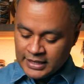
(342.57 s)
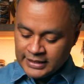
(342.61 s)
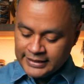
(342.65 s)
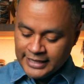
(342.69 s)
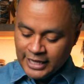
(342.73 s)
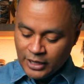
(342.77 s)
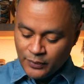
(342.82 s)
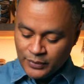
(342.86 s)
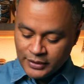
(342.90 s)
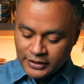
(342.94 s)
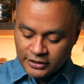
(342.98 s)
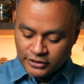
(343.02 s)

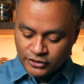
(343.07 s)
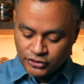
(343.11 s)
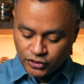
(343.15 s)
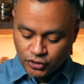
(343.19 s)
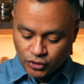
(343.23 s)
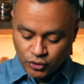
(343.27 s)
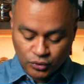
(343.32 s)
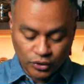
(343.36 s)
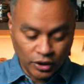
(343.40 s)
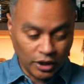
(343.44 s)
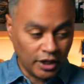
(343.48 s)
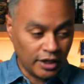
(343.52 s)
Then we're gonna
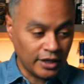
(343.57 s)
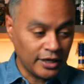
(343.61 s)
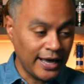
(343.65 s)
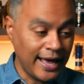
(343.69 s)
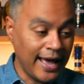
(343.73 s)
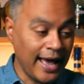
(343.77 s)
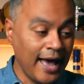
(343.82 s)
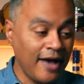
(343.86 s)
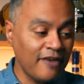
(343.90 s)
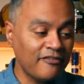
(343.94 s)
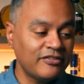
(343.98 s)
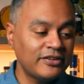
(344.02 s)
do a
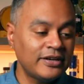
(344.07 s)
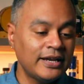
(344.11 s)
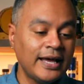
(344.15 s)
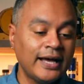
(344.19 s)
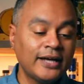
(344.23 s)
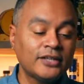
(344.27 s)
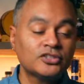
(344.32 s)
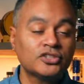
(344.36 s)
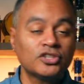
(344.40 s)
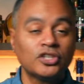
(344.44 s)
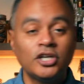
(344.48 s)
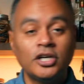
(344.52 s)
1/2
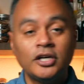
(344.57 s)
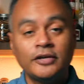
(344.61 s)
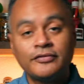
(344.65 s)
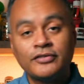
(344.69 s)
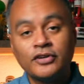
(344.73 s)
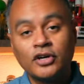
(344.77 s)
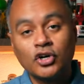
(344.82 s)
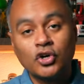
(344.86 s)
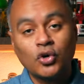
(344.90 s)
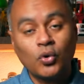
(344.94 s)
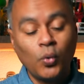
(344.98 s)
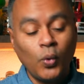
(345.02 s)
ounce of
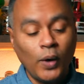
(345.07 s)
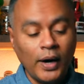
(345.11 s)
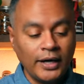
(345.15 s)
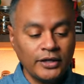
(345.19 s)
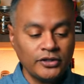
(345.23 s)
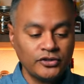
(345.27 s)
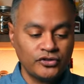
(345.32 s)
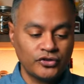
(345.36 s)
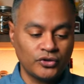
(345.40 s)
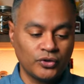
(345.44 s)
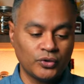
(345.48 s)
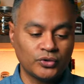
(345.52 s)

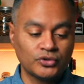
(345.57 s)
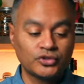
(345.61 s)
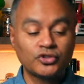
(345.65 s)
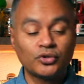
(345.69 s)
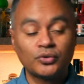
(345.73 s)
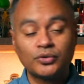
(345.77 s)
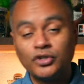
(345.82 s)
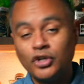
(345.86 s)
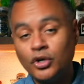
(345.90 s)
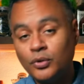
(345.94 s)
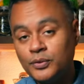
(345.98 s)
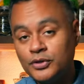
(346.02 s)
Cointreau. So,
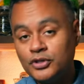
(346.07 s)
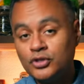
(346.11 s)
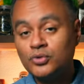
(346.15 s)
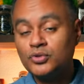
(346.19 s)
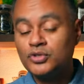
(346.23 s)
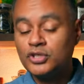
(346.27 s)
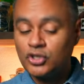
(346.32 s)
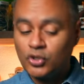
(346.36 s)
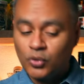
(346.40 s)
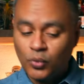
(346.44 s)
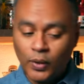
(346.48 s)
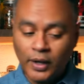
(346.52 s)
you know, we're
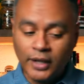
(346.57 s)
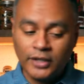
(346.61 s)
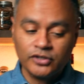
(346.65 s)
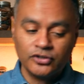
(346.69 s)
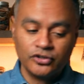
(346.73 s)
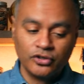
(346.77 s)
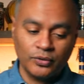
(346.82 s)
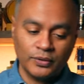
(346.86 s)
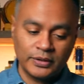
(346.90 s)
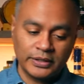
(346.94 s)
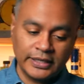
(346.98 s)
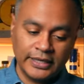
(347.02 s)
using
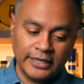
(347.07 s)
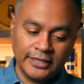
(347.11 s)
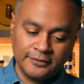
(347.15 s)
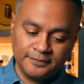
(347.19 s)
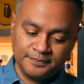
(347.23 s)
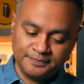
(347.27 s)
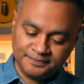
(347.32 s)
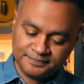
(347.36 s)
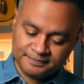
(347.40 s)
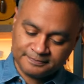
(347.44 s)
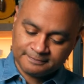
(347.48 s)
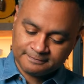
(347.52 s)
Cointreau again.
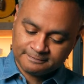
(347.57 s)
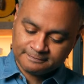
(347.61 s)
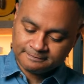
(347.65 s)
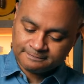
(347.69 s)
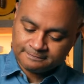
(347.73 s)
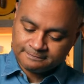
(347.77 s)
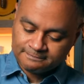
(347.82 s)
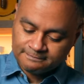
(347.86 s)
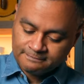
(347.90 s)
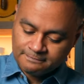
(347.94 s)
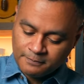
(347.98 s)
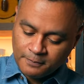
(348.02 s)

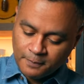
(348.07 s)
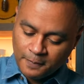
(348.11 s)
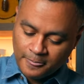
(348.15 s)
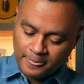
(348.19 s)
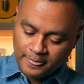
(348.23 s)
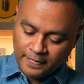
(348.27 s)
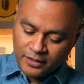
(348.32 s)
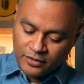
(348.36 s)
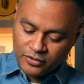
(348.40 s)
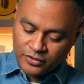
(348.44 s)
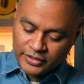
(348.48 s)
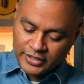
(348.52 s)

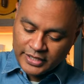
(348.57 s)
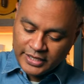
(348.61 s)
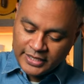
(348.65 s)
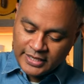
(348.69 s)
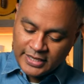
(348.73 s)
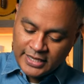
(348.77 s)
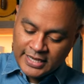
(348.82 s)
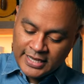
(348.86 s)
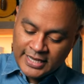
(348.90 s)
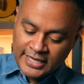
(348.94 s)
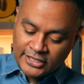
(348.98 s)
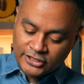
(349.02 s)
Okay,
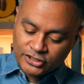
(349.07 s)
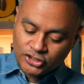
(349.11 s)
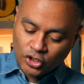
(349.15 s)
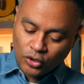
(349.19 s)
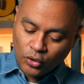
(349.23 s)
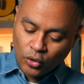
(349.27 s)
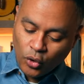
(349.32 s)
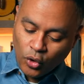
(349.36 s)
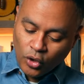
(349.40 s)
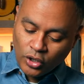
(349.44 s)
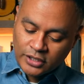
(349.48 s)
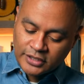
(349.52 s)
so
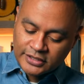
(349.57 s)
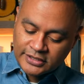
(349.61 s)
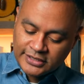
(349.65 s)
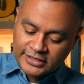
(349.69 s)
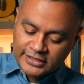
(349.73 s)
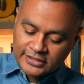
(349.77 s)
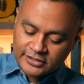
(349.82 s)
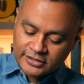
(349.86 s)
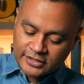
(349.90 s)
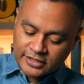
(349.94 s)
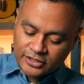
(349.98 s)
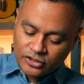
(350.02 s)
all of
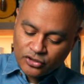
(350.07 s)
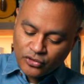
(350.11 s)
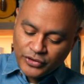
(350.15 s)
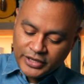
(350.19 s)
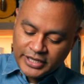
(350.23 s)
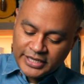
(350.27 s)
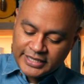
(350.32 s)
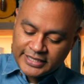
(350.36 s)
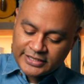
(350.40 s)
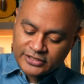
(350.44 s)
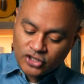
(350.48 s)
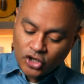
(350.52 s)
these
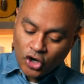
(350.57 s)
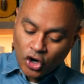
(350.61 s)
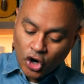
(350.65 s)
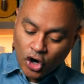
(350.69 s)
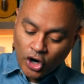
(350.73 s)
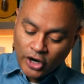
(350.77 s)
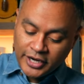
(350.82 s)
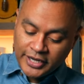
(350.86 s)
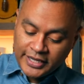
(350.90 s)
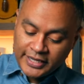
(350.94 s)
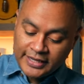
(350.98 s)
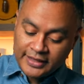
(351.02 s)
ingredients
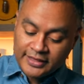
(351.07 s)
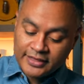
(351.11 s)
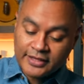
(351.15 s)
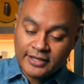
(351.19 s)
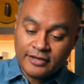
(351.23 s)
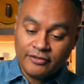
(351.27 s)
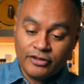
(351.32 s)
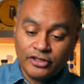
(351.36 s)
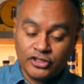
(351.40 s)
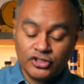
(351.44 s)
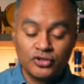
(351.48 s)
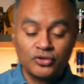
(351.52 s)
are in
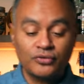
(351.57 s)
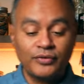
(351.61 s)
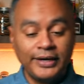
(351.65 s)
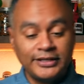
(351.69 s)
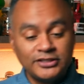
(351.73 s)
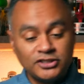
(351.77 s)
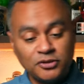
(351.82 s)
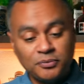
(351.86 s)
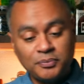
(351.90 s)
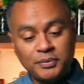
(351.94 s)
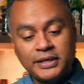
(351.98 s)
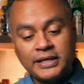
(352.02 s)
the original
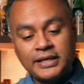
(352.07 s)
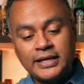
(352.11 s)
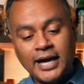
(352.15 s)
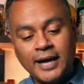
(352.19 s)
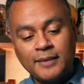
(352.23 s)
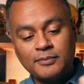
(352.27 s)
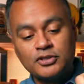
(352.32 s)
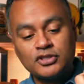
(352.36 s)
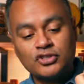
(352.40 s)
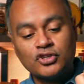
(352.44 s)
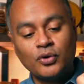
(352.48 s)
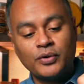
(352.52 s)
recipe.
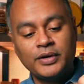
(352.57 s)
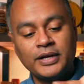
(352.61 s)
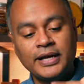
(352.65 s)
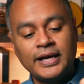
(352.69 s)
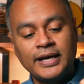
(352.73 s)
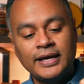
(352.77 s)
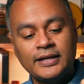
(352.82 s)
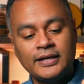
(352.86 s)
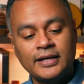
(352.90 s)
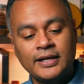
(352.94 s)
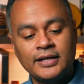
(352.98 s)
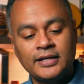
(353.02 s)
I'm just going
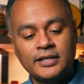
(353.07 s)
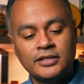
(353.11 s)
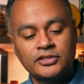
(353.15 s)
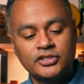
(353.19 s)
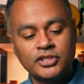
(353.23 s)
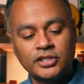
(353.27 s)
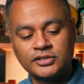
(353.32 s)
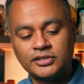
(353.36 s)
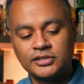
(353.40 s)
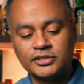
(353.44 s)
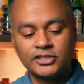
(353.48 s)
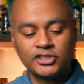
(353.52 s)
ahead and
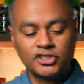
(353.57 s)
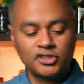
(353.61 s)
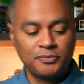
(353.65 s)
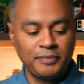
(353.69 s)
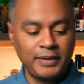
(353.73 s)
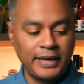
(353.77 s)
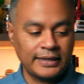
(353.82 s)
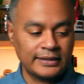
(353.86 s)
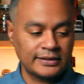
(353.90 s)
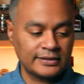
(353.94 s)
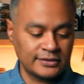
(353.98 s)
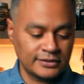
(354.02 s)
adjusted the
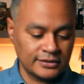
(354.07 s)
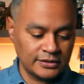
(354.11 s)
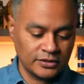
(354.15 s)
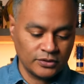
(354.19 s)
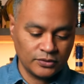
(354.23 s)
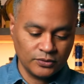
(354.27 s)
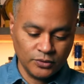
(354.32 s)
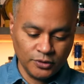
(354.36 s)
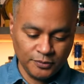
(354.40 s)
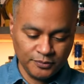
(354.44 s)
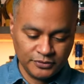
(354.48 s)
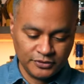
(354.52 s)
specs.
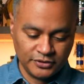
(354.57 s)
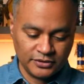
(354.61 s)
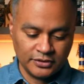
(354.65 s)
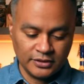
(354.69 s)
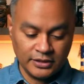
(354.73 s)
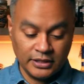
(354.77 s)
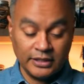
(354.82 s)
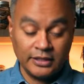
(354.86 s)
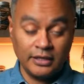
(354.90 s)
Whoops,